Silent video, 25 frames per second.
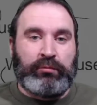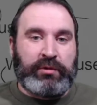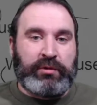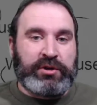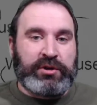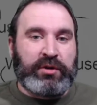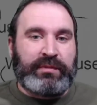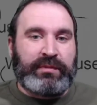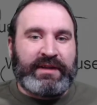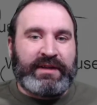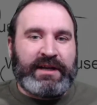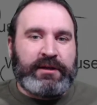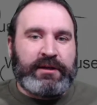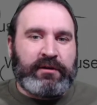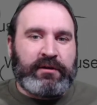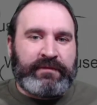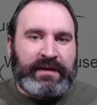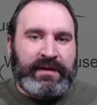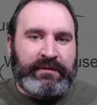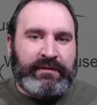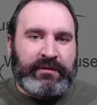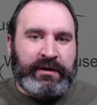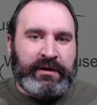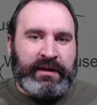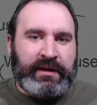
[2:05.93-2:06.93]
you're playing your
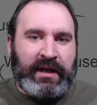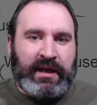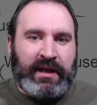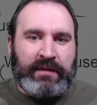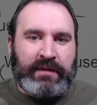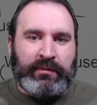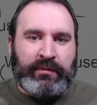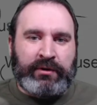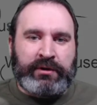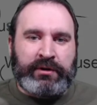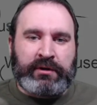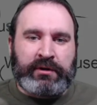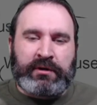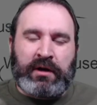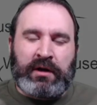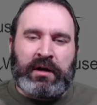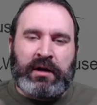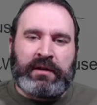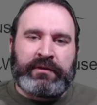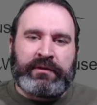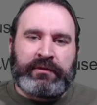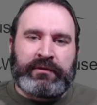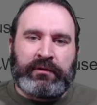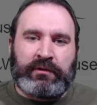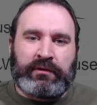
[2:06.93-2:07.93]
favorite game on your
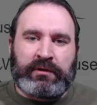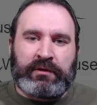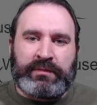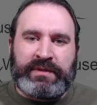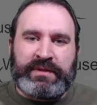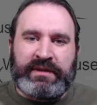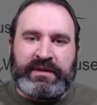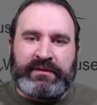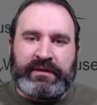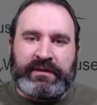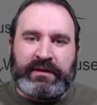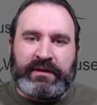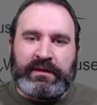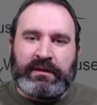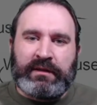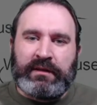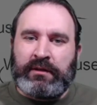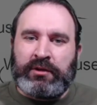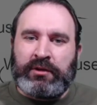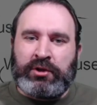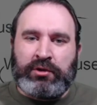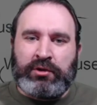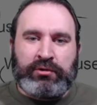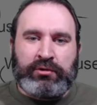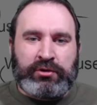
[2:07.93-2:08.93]
console or PC,
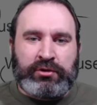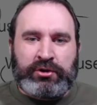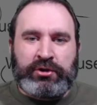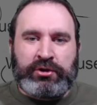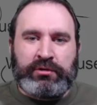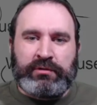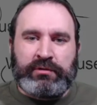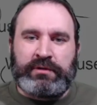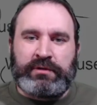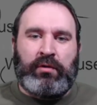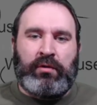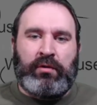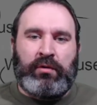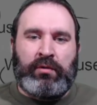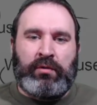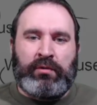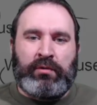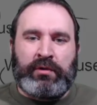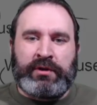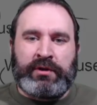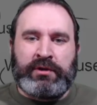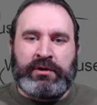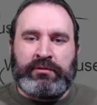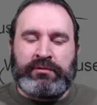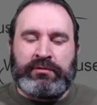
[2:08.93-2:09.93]
you shoot or
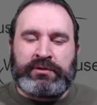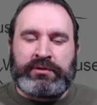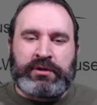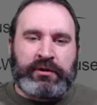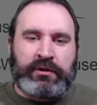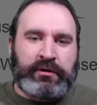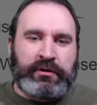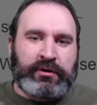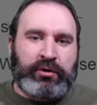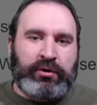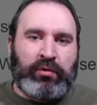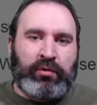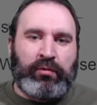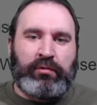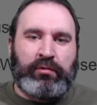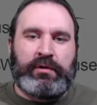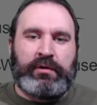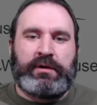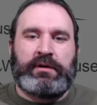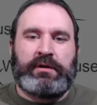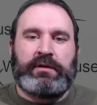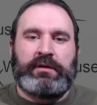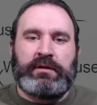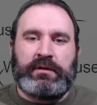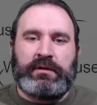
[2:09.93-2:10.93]
you turn a
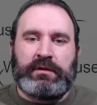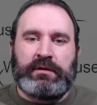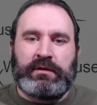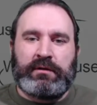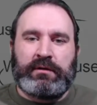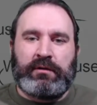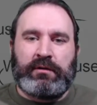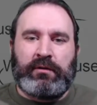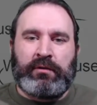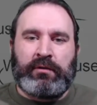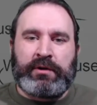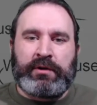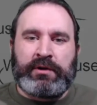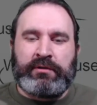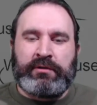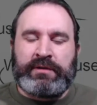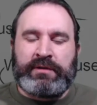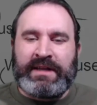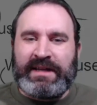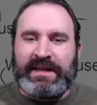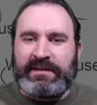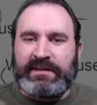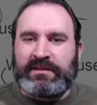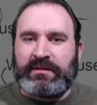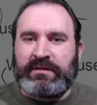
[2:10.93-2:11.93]
corner or you
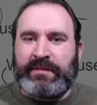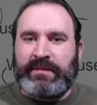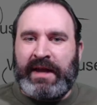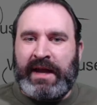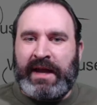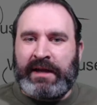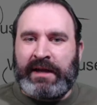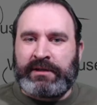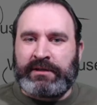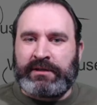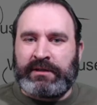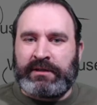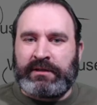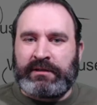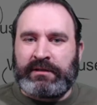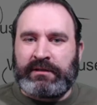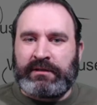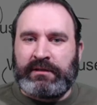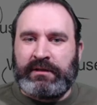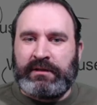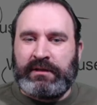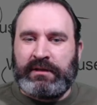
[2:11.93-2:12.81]
take some action,